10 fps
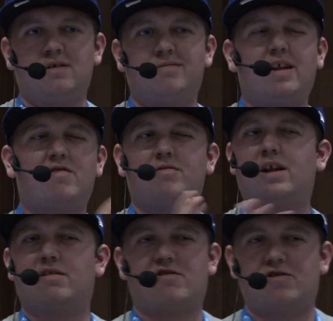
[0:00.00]
That's
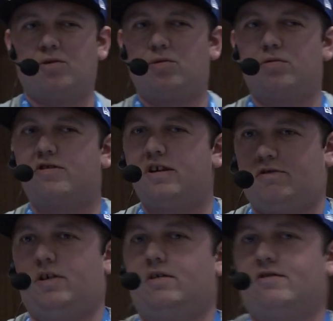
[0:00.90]
not so
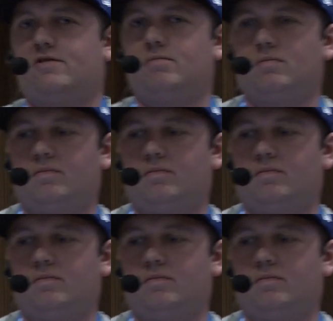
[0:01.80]
serious.